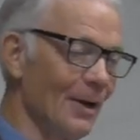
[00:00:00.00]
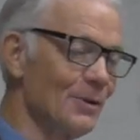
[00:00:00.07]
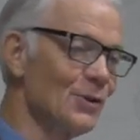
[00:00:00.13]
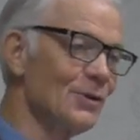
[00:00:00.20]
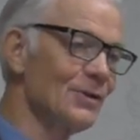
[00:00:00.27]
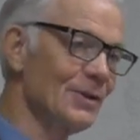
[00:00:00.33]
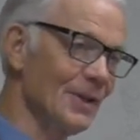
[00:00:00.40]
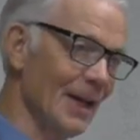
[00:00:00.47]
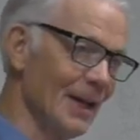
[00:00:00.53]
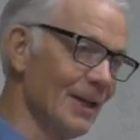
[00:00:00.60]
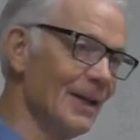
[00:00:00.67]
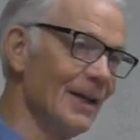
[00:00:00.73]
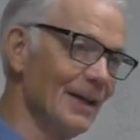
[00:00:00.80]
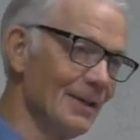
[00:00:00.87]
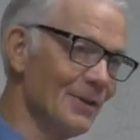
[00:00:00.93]
On
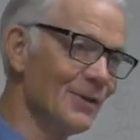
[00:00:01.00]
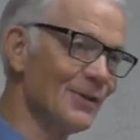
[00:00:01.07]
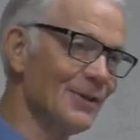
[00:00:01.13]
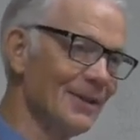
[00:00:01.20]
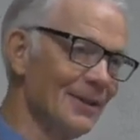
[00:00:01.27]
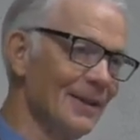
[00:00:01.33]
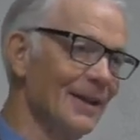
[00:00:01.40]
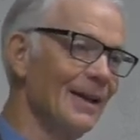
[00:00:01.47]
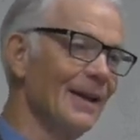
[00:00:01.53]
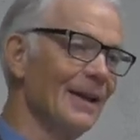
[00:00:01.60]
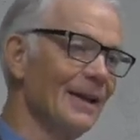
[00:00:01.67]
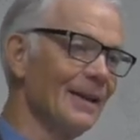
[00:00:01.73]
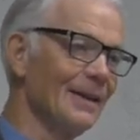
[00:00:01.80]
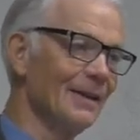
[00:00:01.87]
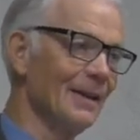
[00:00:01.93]
Sundays.
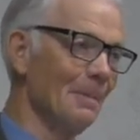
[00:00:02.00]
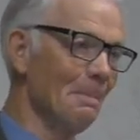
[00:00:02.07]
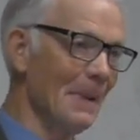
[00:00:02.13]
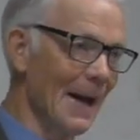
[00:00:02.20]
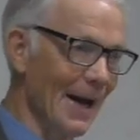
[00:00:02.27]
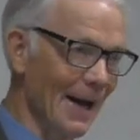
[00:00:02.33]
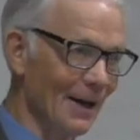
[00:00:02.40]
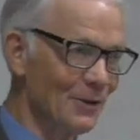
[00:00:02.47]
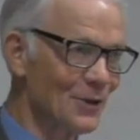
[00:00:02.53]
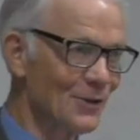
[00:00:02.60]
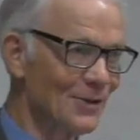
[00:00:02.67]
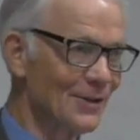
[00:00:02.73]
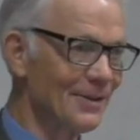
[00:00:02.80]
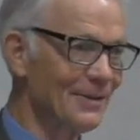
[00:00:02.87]
The Mass.